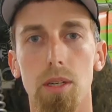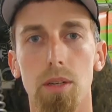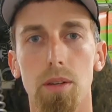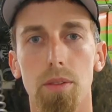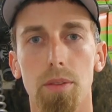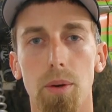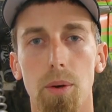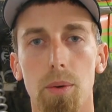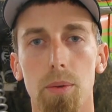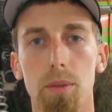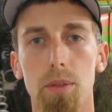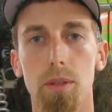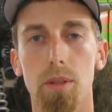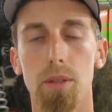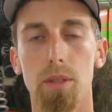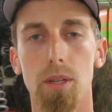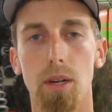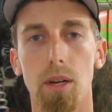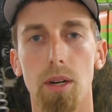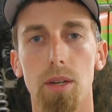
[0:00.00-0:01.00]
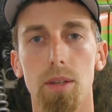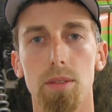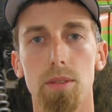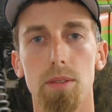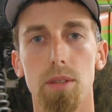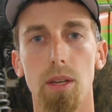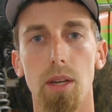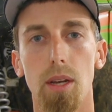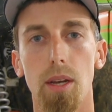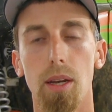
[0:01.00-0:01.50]
able to throw into the
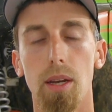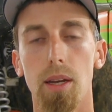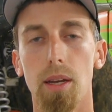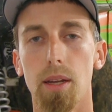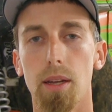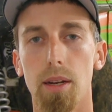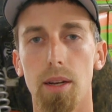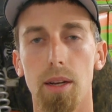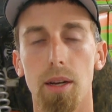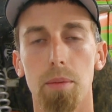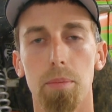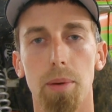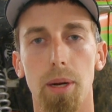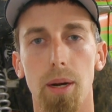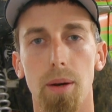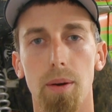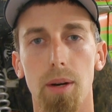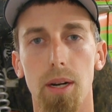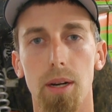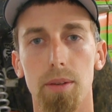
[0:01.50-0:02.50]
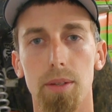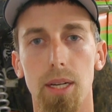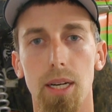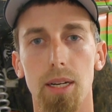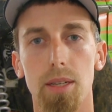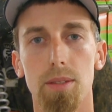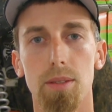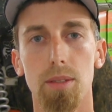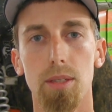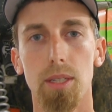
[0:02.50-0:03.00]
turns and power out
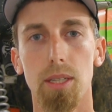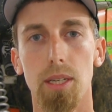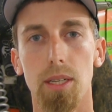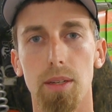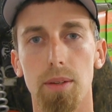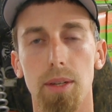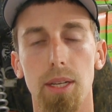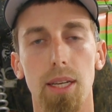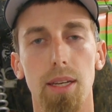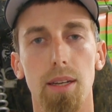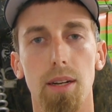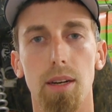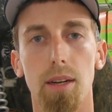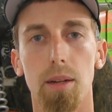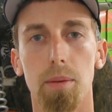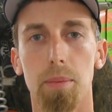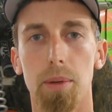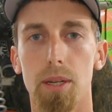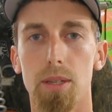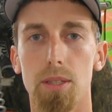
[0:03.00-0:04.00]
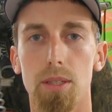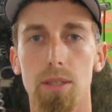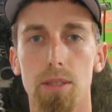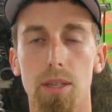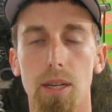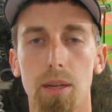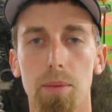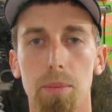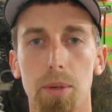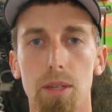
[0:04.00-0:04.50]
nicely, and he ended up edging
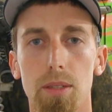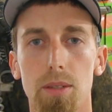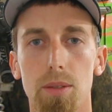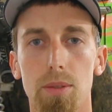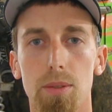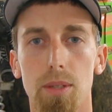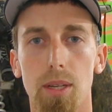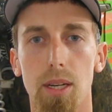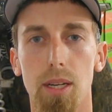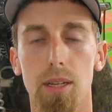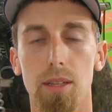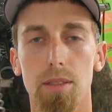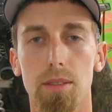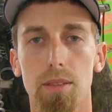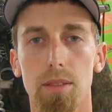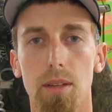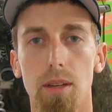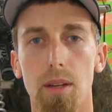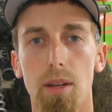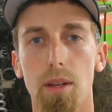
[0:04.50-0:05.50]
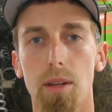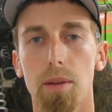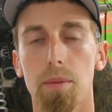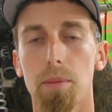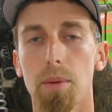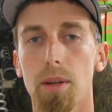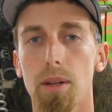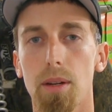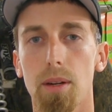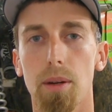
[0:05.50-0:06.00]
us out by 2 seconds.
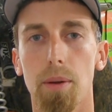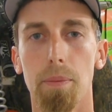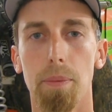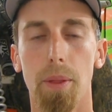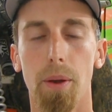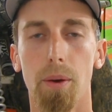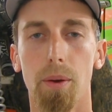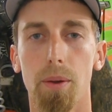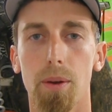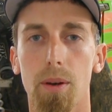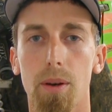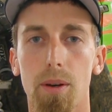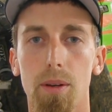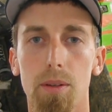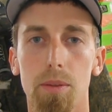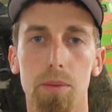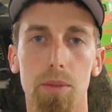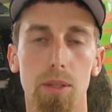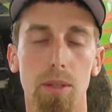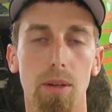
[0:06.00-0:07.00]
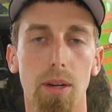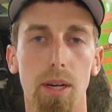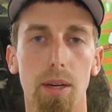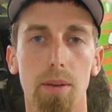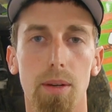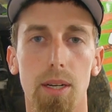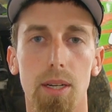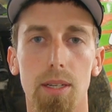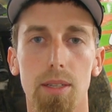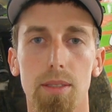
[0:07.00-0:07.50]
But all in all, it was a great
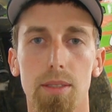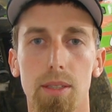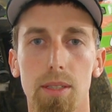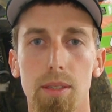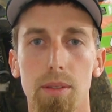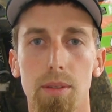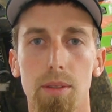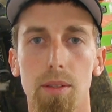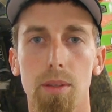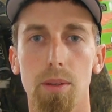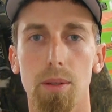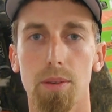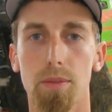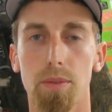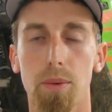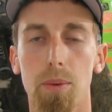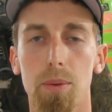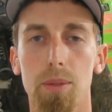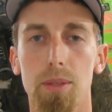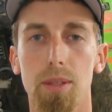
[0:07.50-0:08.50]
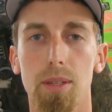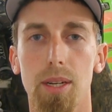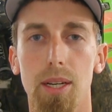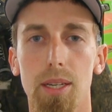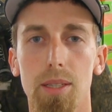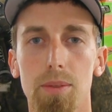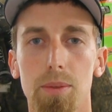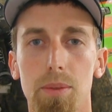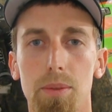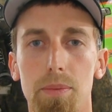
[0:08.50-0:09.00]
race, and look forward to the
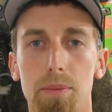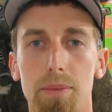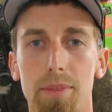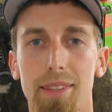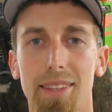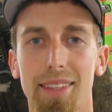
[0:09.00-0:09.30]
next one.